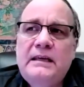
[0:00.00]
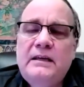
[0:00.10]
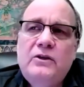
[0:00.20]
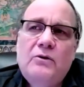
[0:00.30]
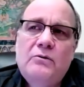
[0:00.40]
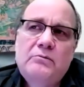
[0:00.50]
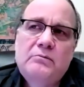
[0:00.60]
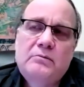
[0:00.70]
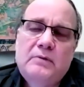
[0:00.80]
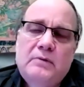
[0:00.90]
you know
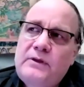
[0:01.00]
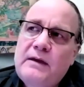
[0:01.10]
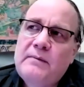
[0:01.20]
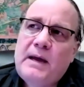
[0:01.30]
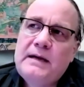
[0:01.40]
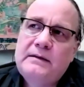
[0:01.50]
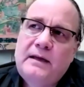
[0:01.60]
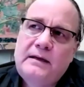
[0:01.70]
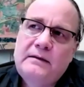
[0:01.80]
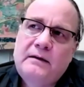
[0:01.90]
like if you think about it
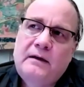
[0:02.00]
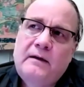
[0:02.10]
like